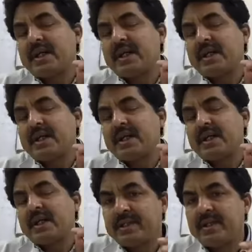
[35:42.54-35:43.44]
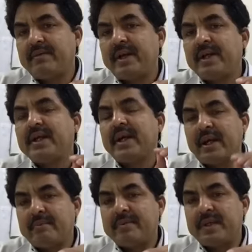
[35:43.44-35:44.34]
Sensitivity, FB
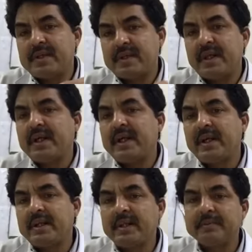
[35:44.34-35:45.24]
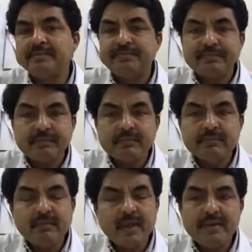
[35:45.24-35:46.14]
stain and the
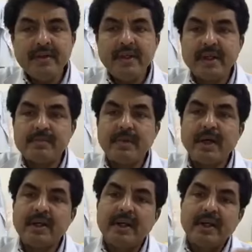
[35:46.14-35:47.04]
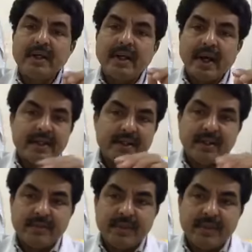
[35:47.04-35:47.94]
gene expert, X-ray
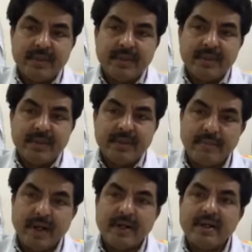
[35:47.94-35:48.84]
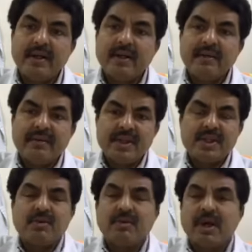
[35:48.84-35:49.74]
part,
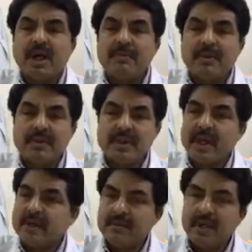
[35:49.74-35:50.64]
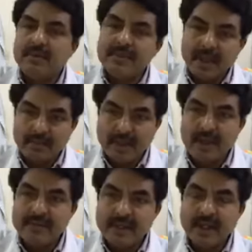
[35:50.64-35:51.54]
fistulogram or sinogram sometimes
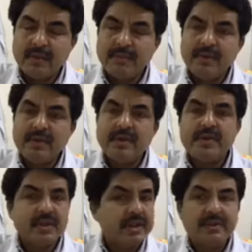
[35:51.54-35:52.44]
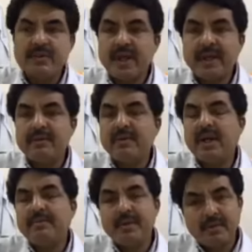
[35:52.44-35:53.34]
helpful. C2 sinogram you
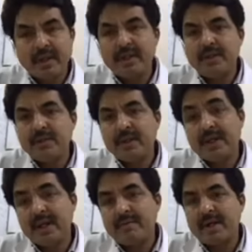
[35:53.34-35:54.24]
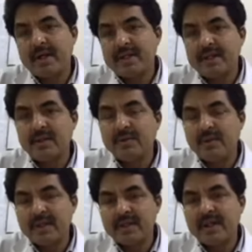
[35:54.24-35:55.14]
can do, and MRI is the gold
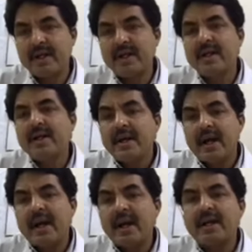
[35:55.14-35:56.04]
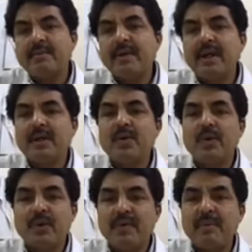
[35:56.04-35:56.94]
standard, and ultimate court of
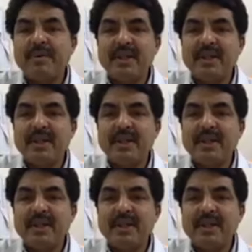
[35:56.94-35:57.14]
appeal is the